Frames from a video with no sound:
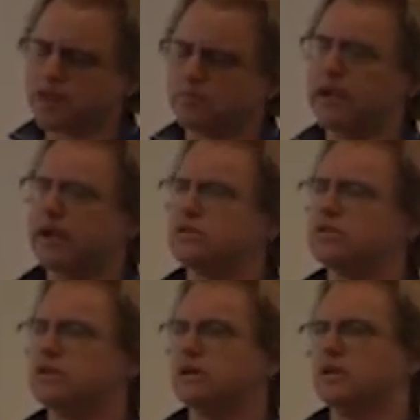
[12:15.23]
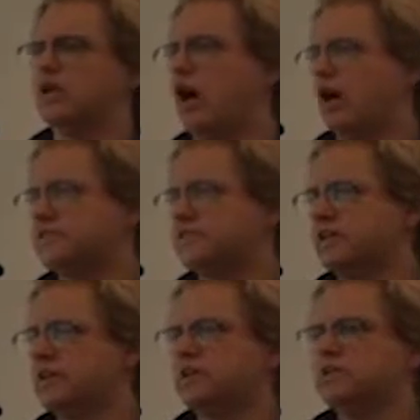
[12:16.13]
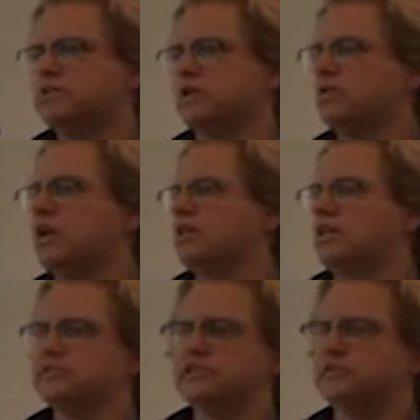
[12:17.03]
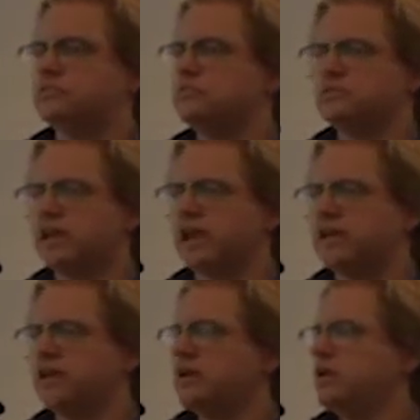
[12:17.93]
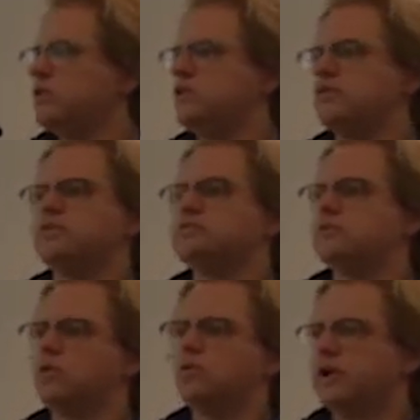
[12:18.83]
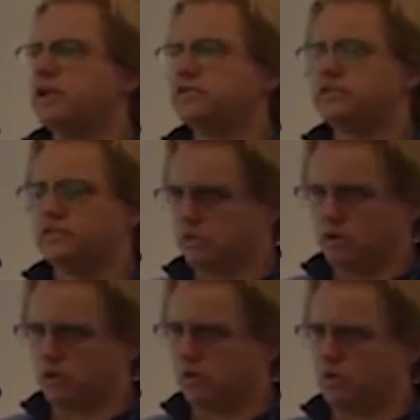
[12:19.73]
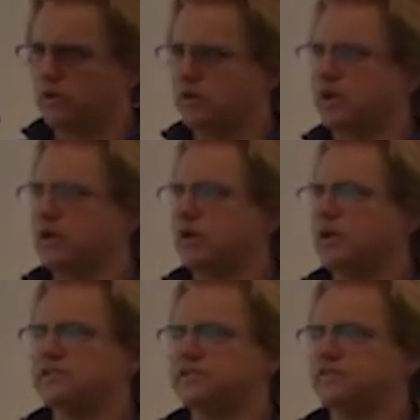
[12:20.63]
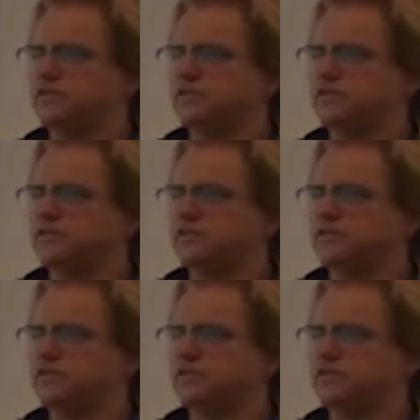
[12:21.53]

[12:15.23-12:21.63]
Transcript: about a loss. So unless you do that, there is no way to know. It's a